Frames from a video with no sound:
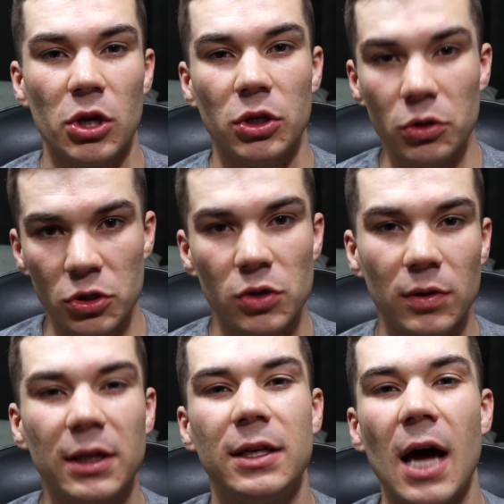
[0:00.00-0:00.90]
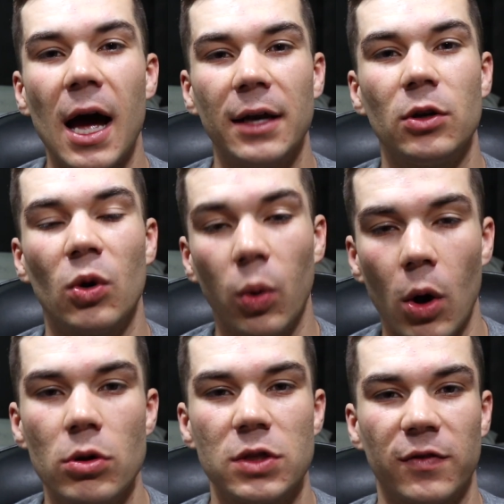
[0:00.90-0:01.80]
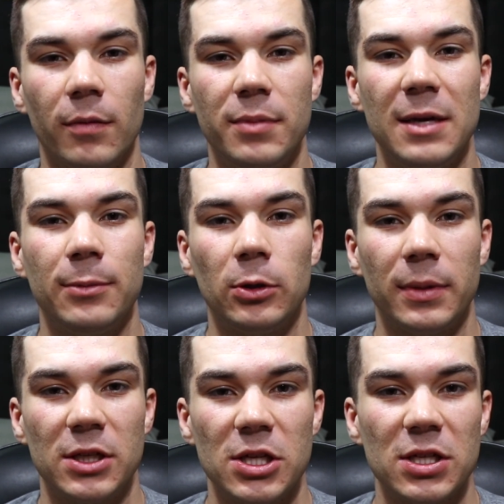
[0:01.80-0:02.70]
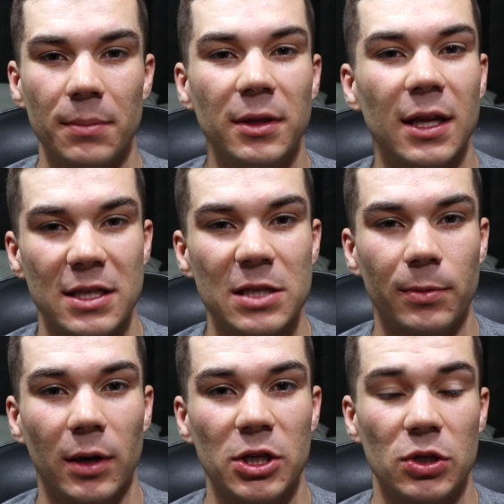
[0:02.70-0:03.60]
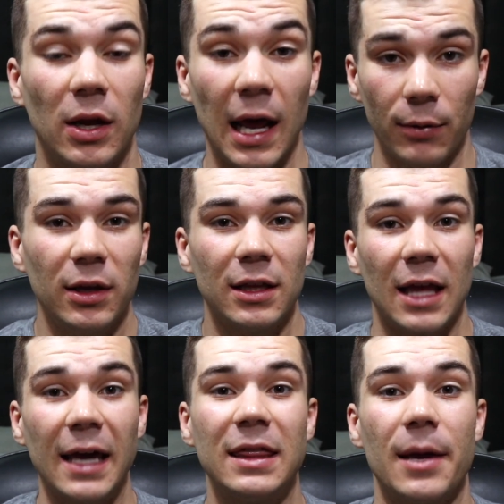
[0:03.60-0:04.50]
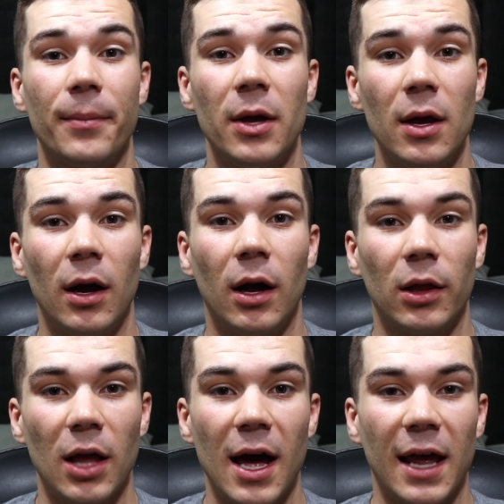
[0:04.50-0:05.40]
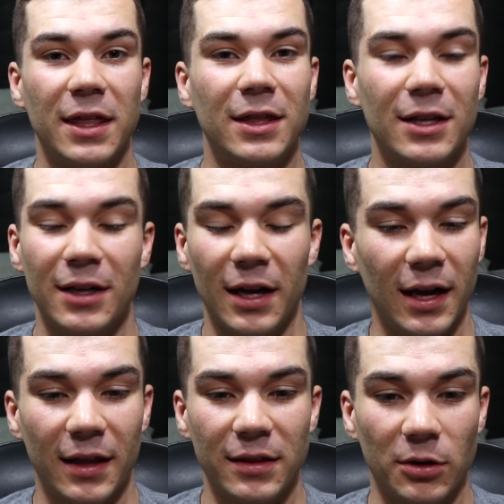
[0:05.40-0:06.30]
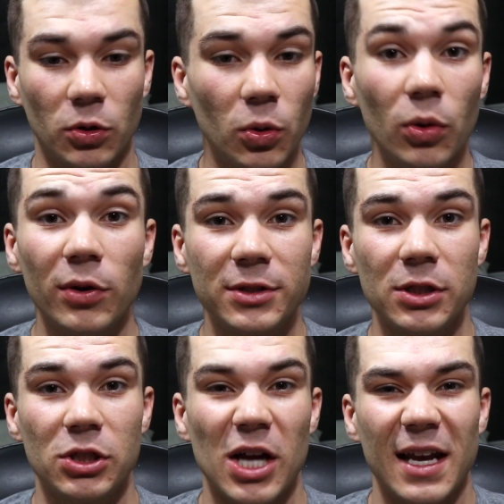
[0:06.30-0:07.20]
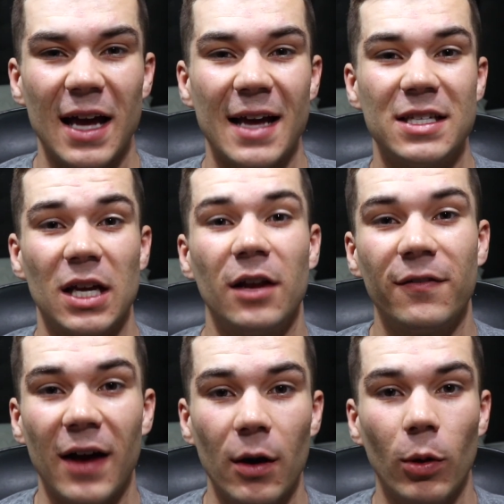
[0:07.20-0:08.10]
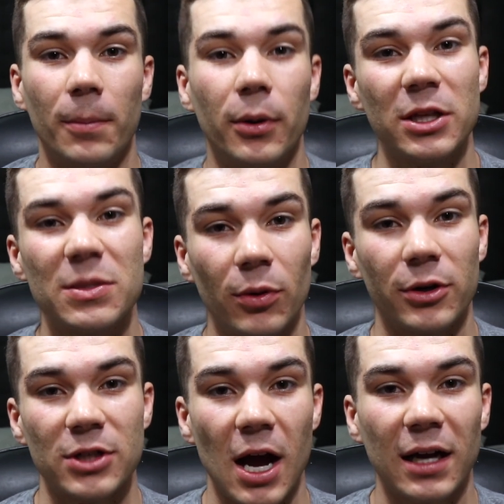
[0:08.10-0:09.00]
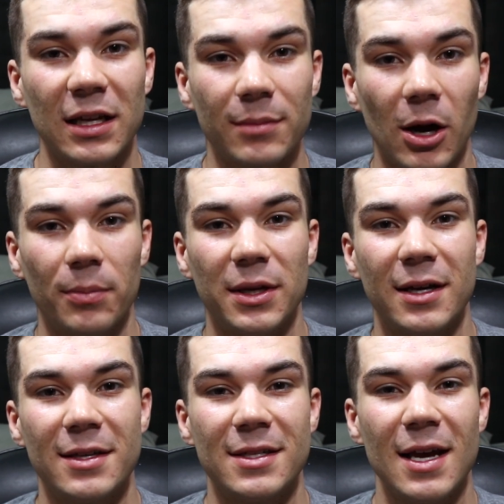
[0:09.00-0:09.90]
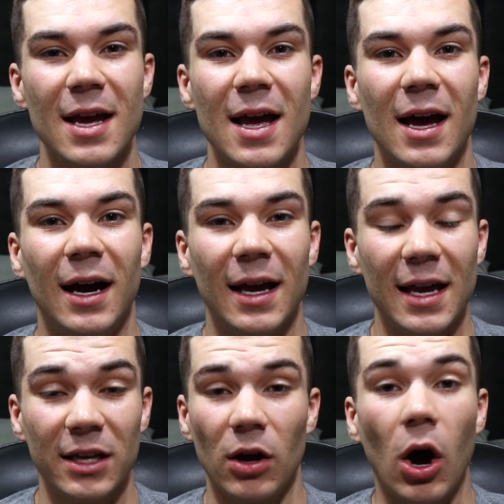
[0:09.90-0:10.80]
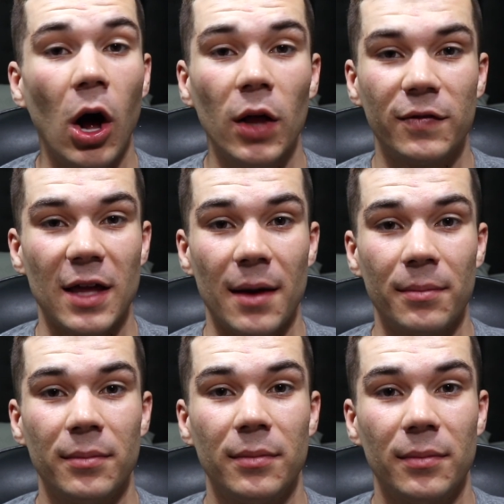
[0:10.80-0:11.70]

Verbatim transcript: Usually not quotes from people, but just something that's inspirational. And I really like them a lot. I think that uh, they're cool to try to identify what principle they're talking about because in all of them,